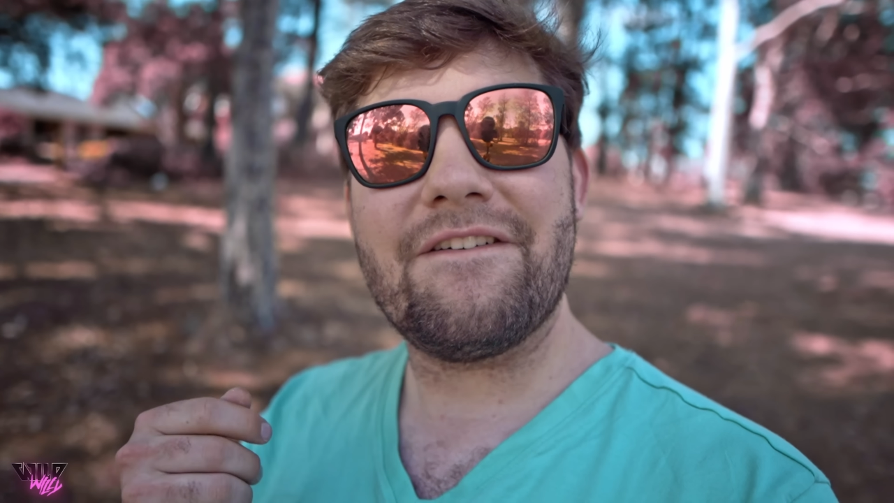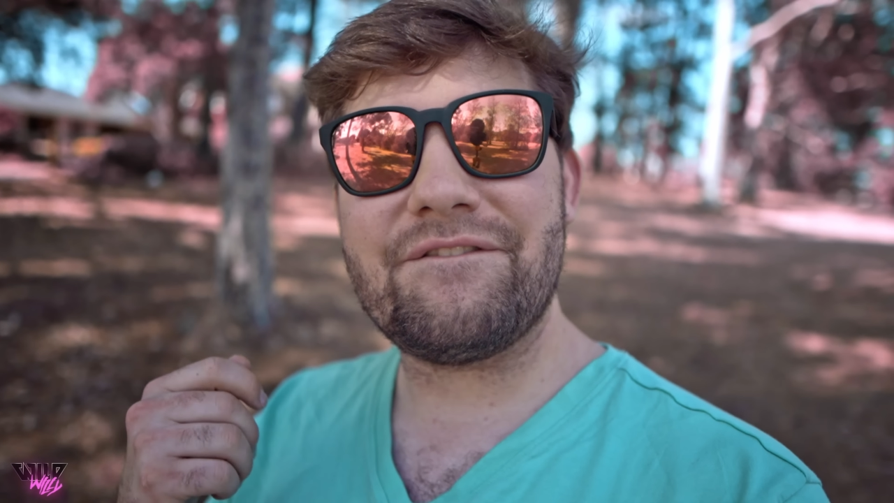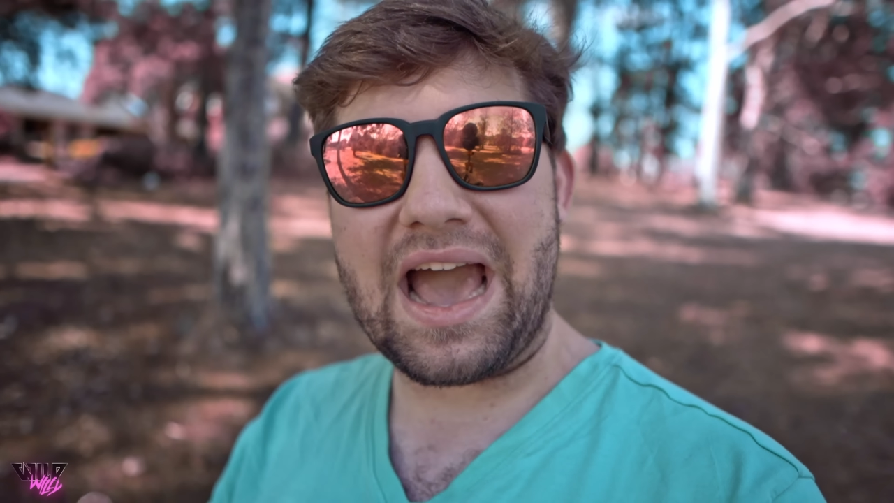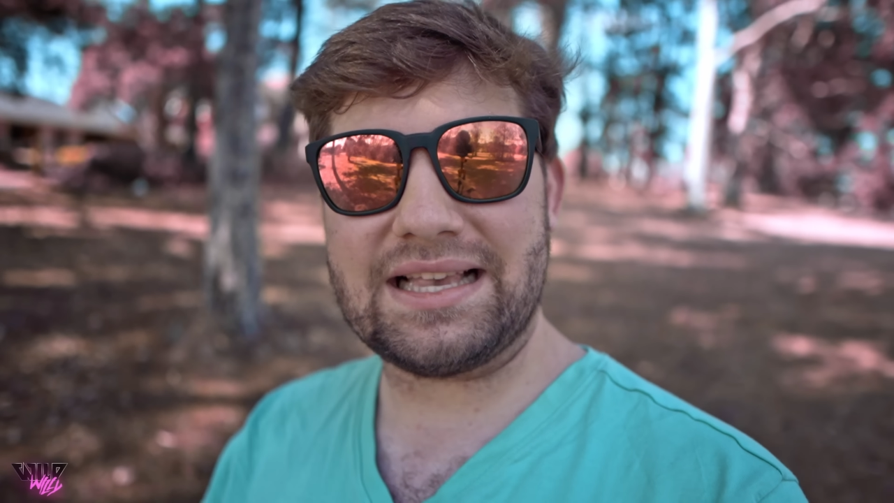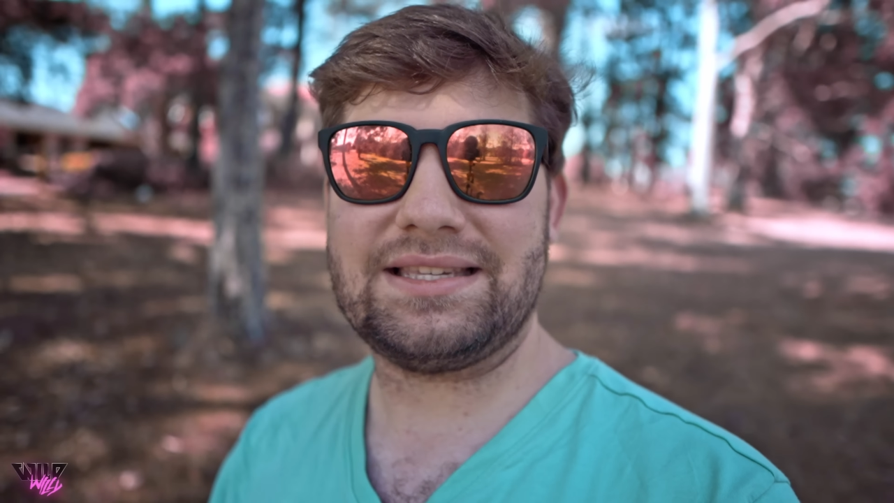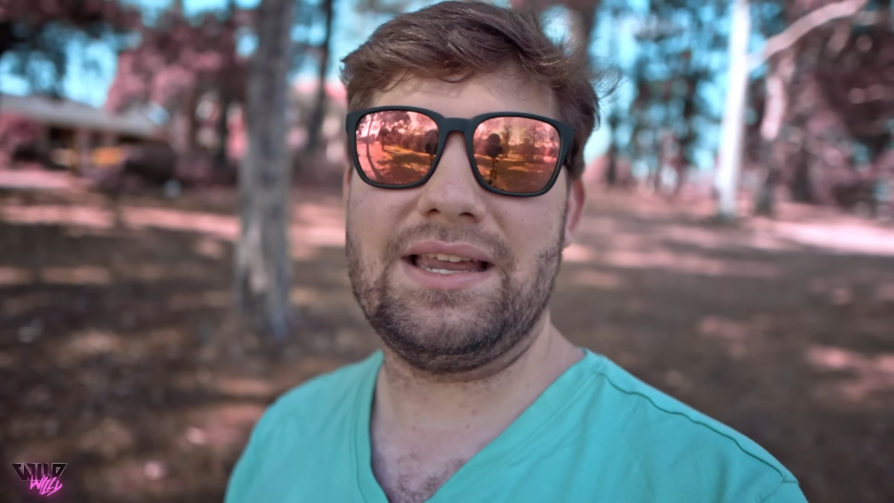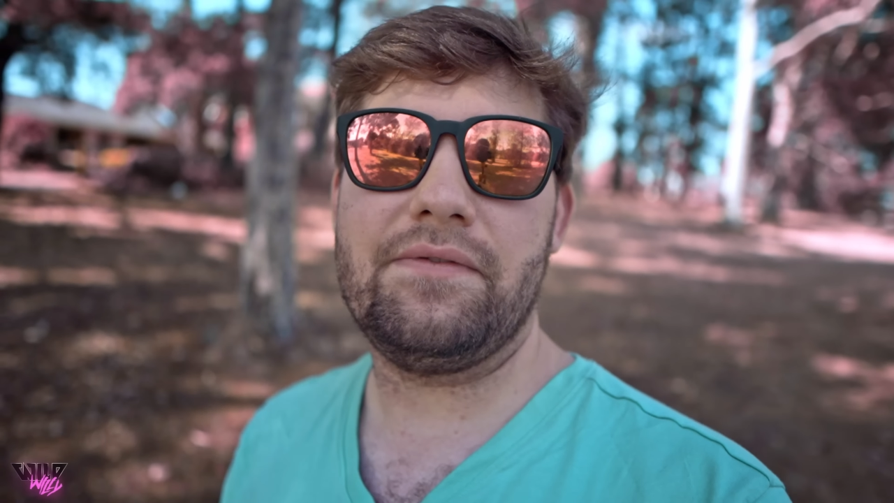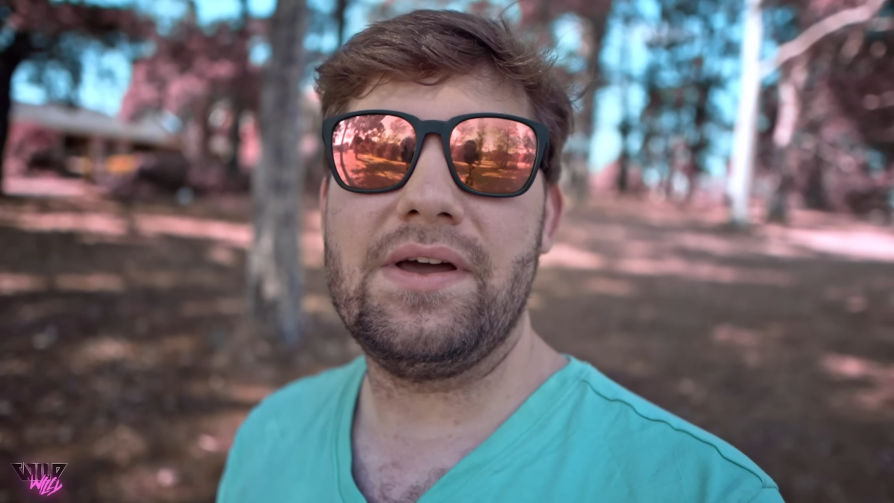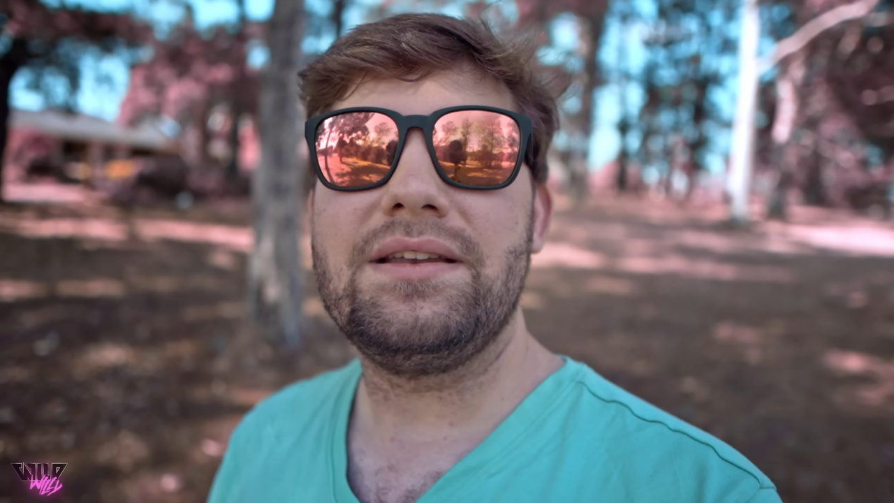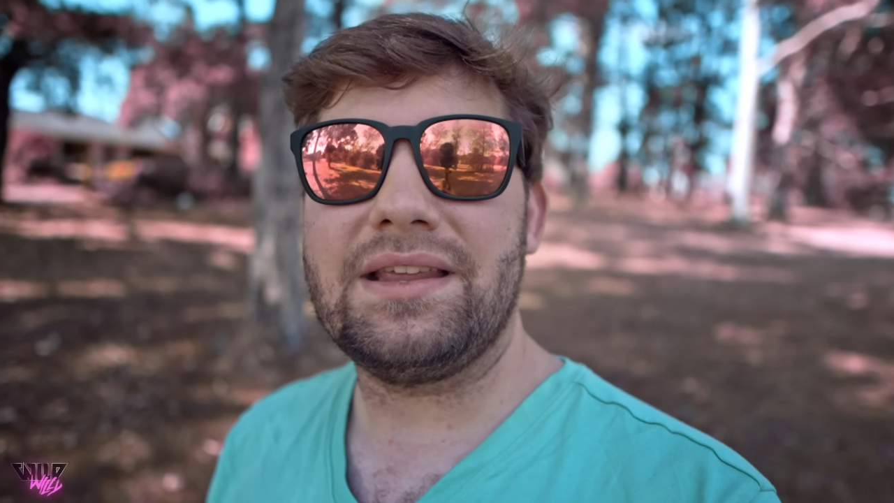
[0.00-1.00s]
fast enough
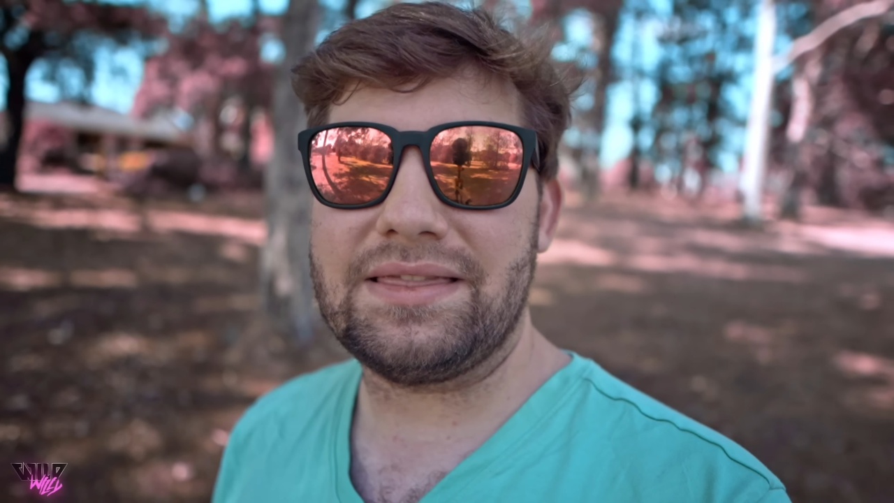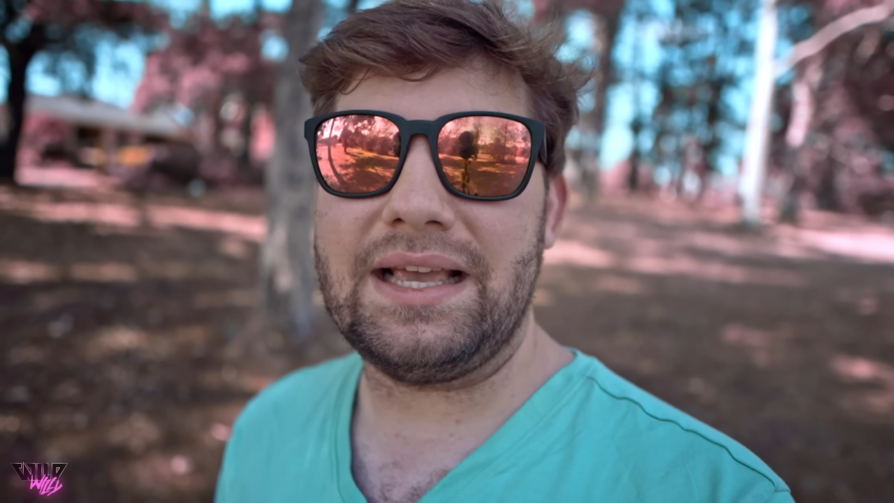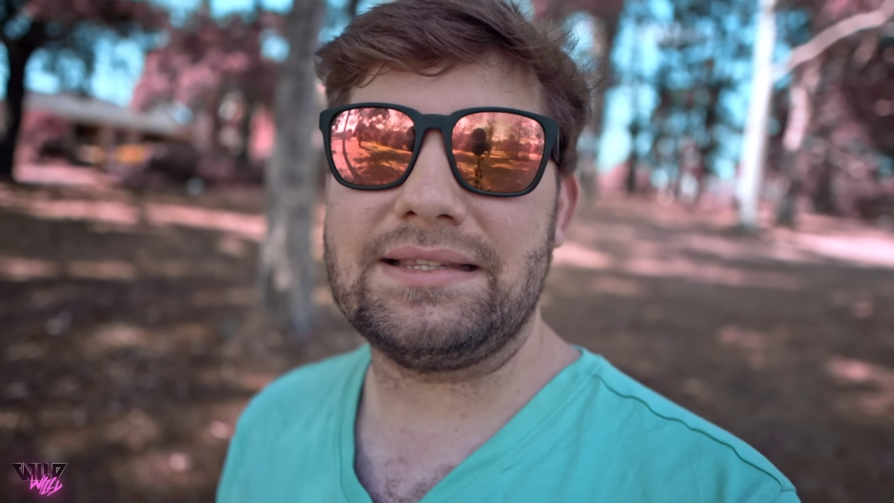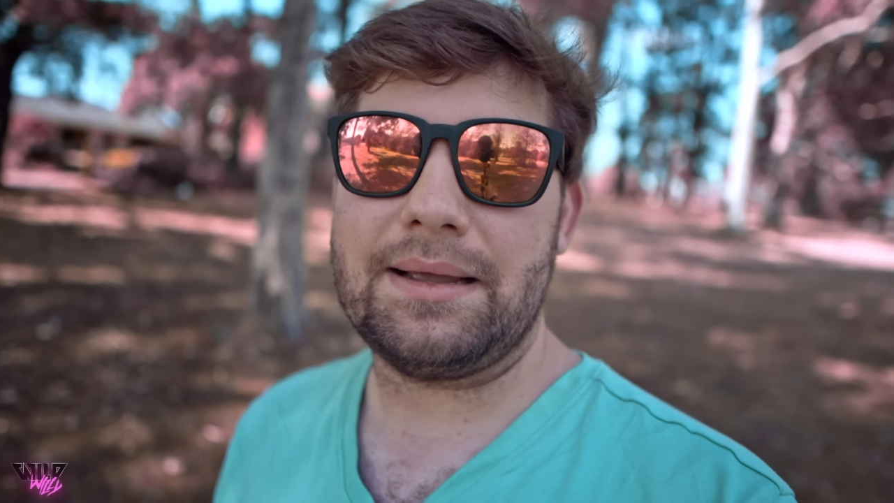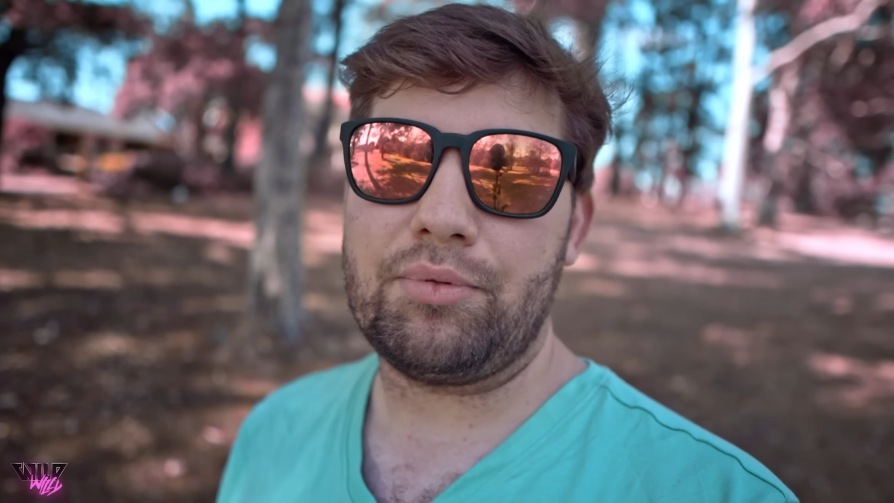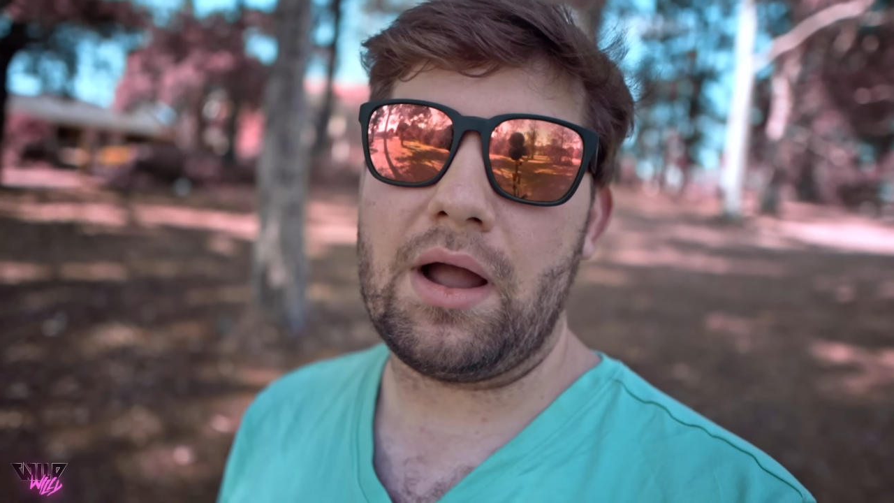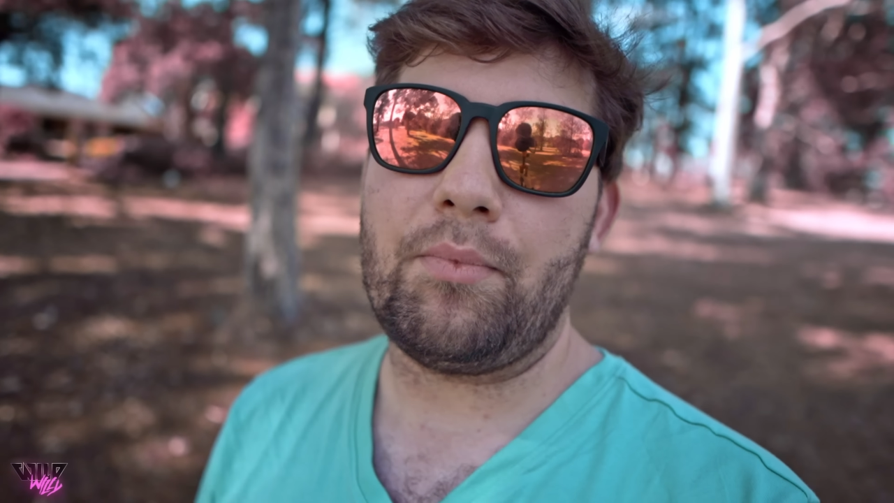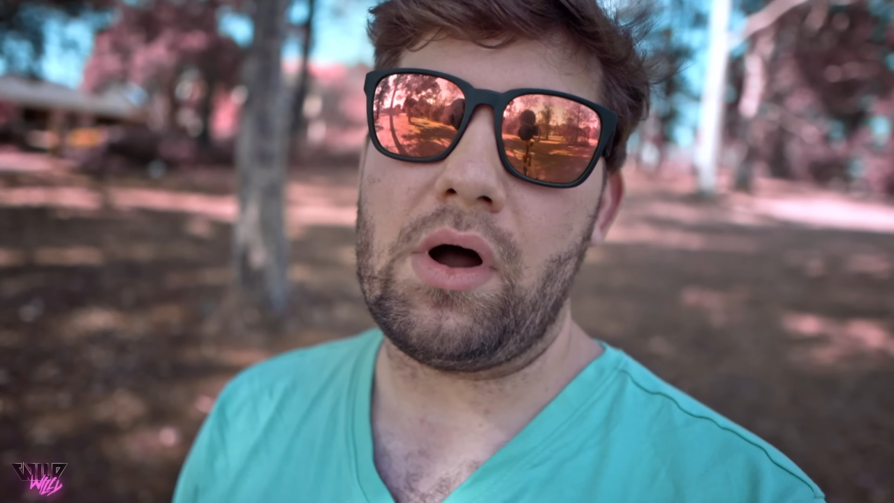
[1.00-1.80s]
to things like prop